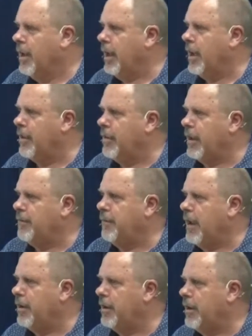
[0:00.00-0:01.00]
And they
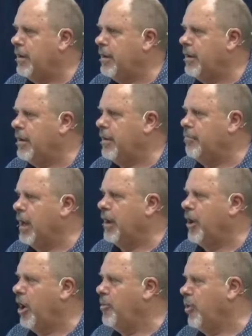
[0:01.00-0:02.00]
found a, a
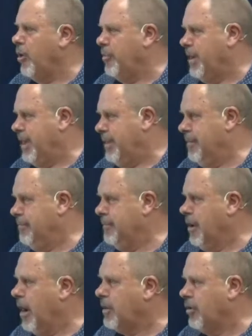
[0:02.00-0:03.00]
melanoma on me.
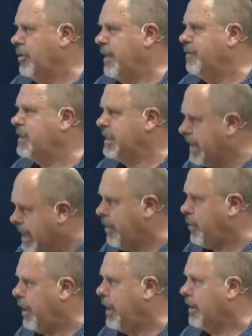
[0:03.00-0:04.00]
I couldn't even see
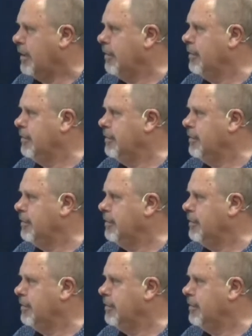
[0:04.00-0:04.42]
the thing.